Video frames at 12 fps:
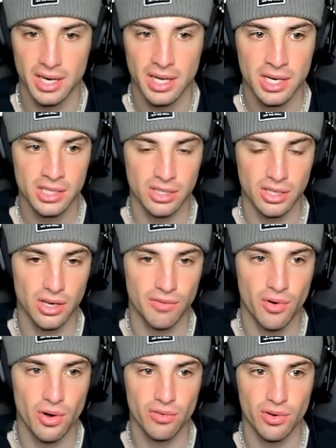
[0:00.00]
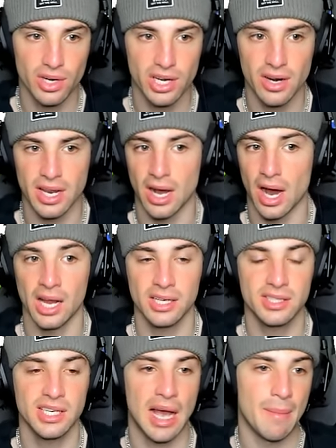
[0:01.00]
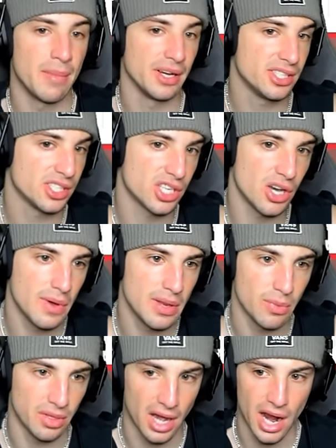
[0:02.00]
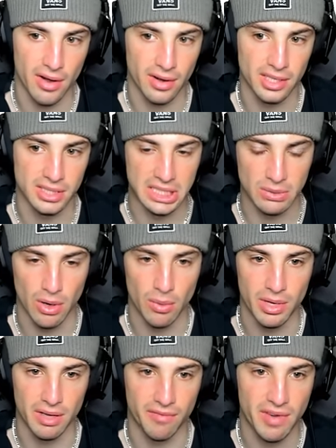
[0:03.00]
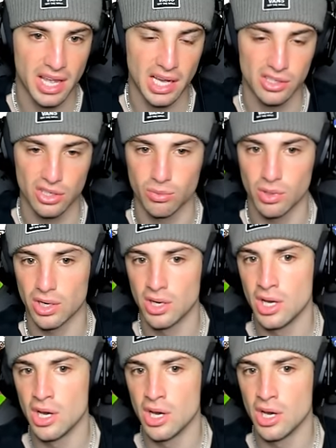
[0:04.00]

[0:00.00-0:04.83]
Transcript: So I'm going to go Volcarona here, and honestly, I might just go in with Iron Hands as well. We can Fake Out turn one.